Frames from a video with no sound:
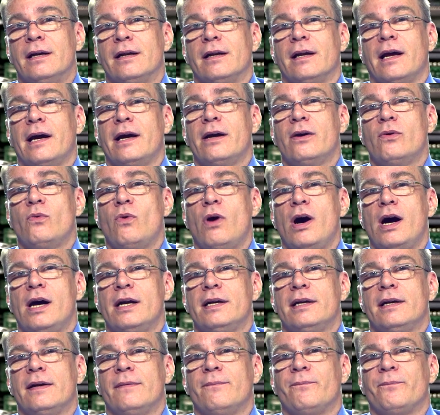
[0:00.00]
Layer
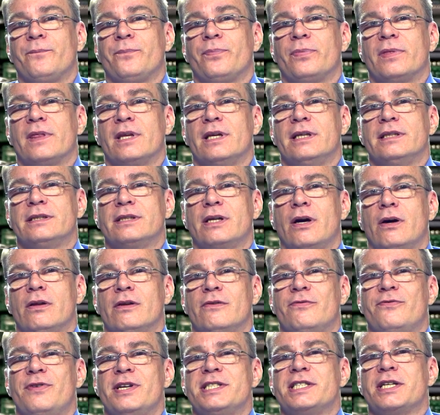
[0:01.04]
1 is called
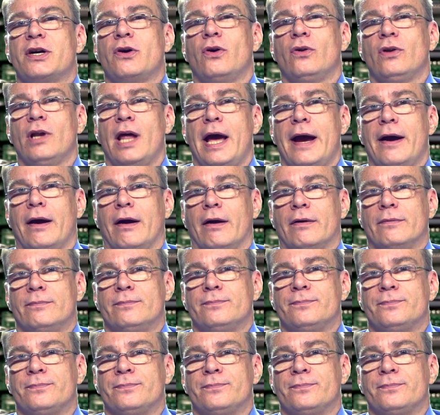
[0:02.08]
the physical layer.